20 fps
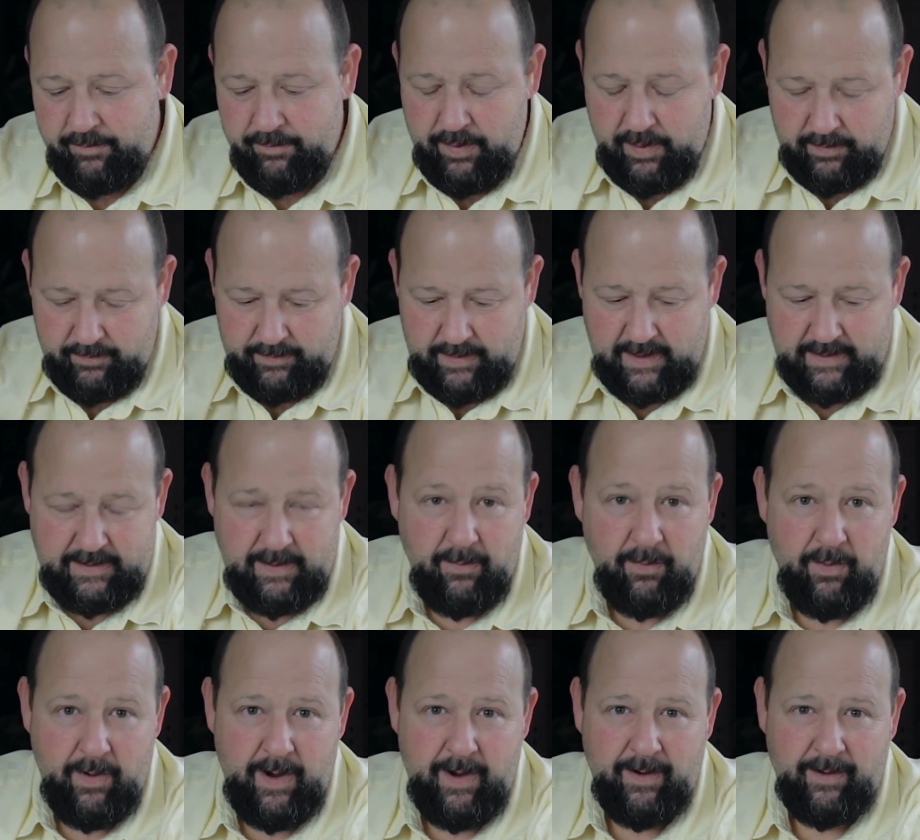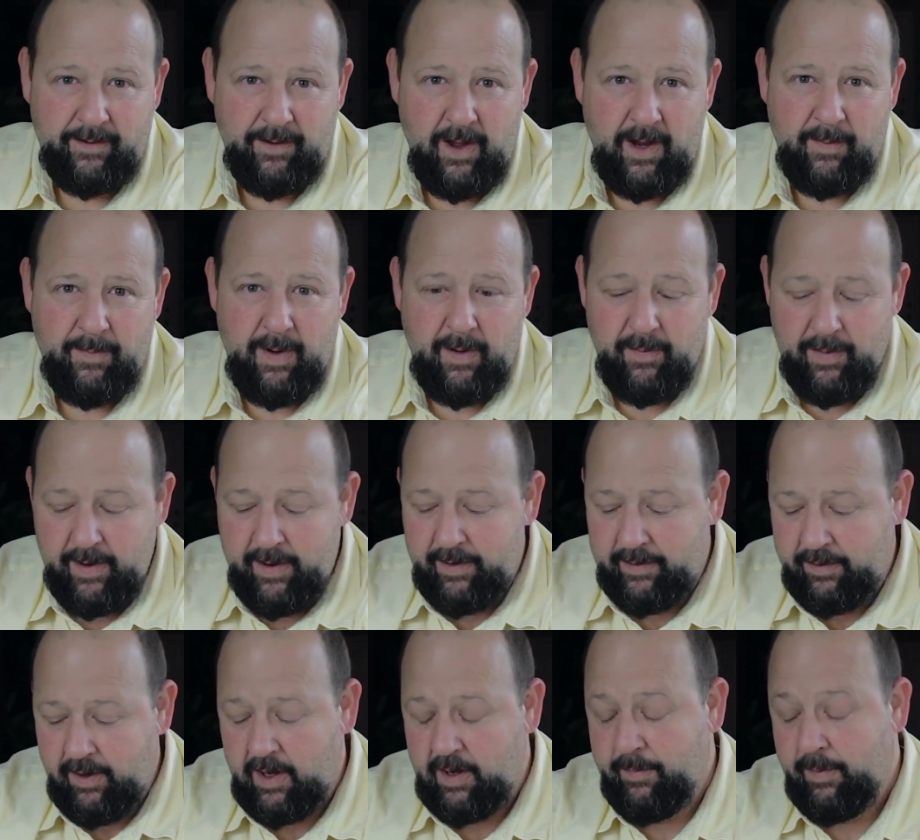But that's not what we're here to talk about. We're here to
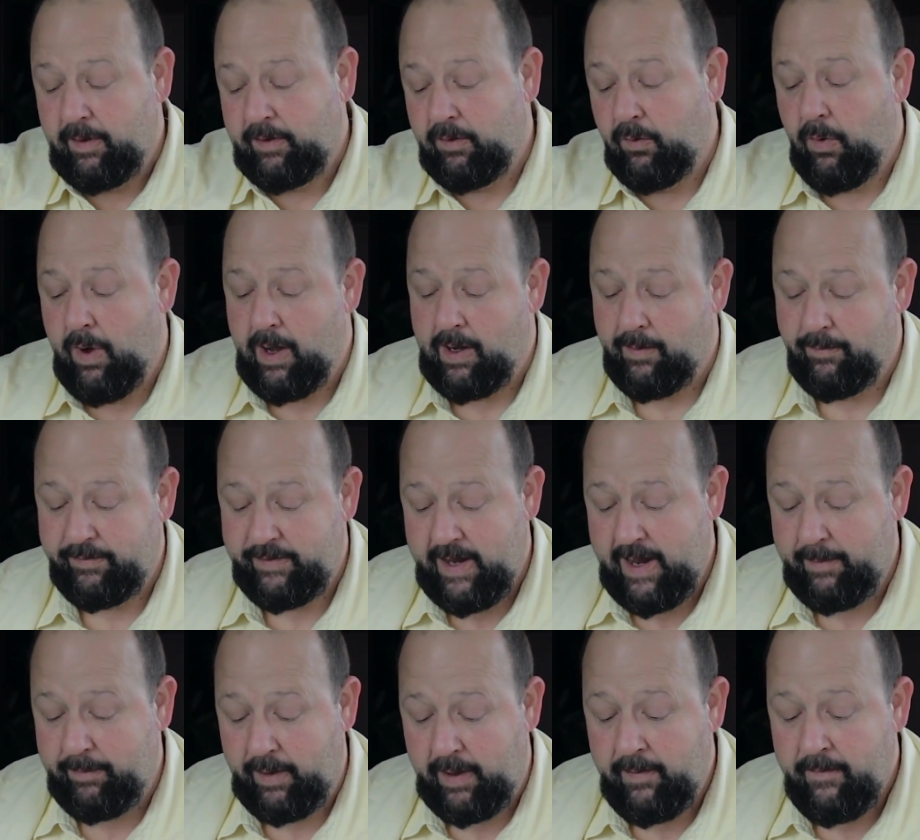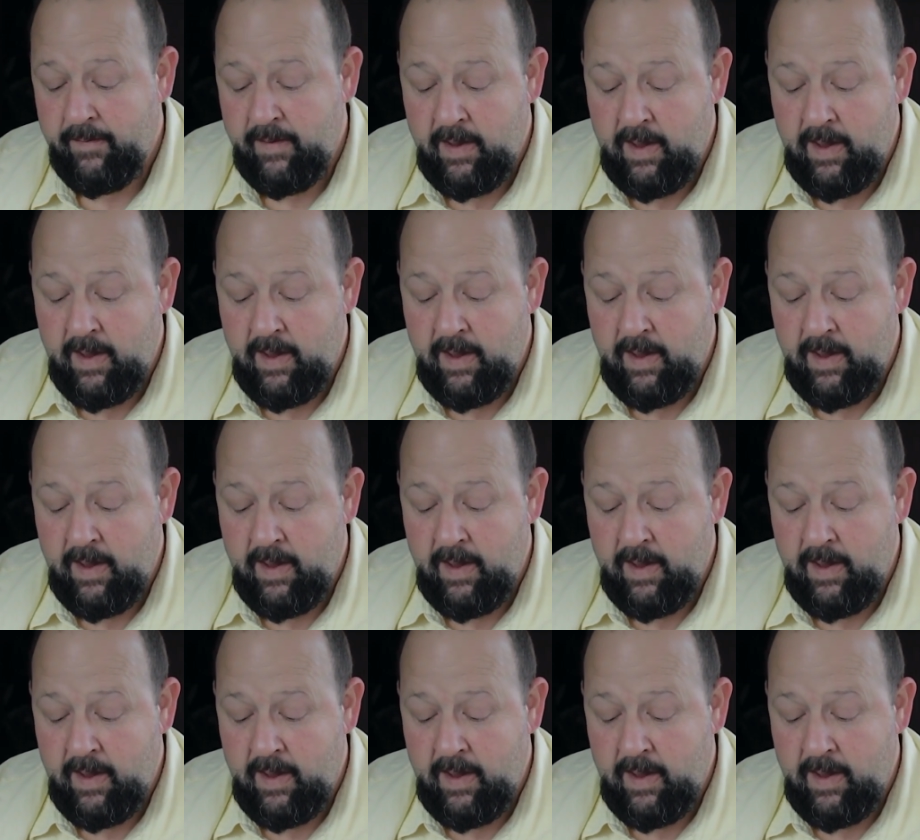talk about the Wacom tablet.